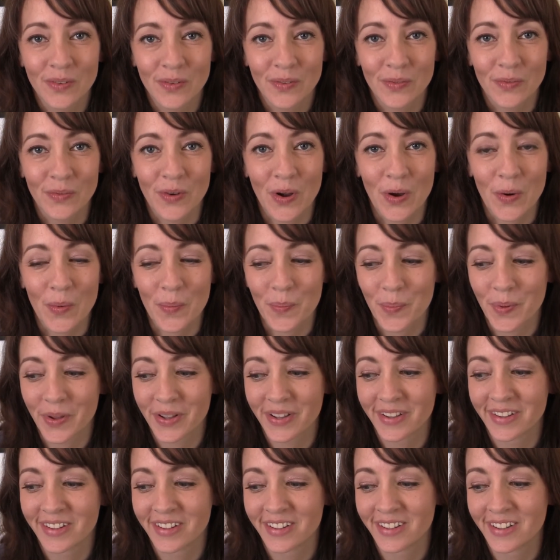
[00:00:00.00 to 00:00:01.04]
Rope.
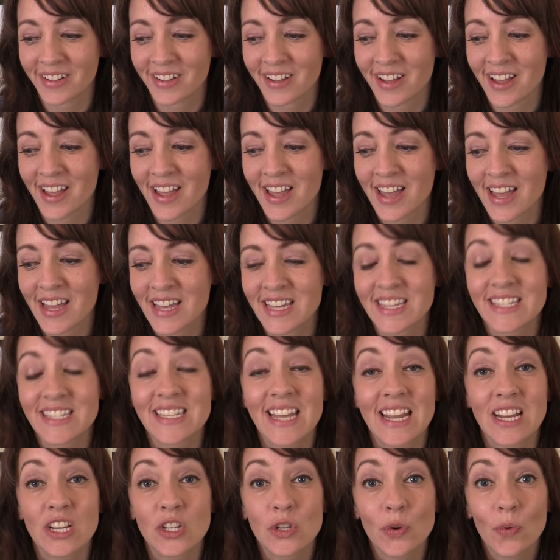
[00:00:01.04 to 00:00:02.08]
Say
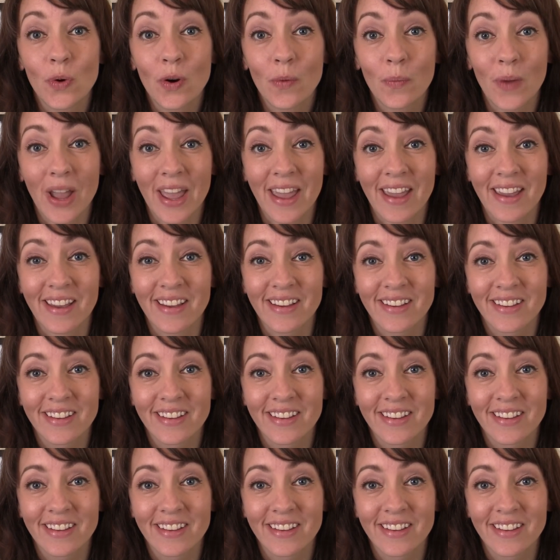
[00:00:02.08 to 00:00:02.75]
doorway.